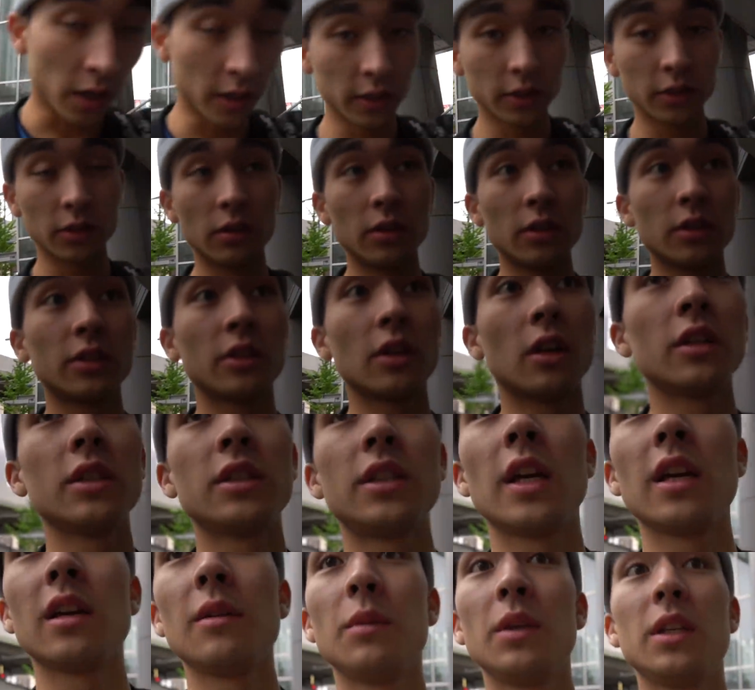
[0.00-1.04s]
All right, so Nazar's
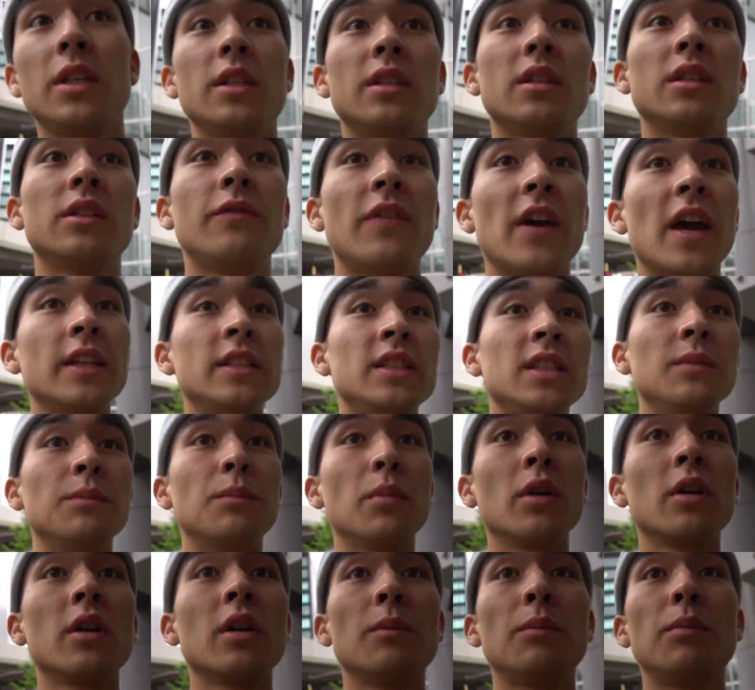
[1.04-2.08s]
taking me to this fancy burger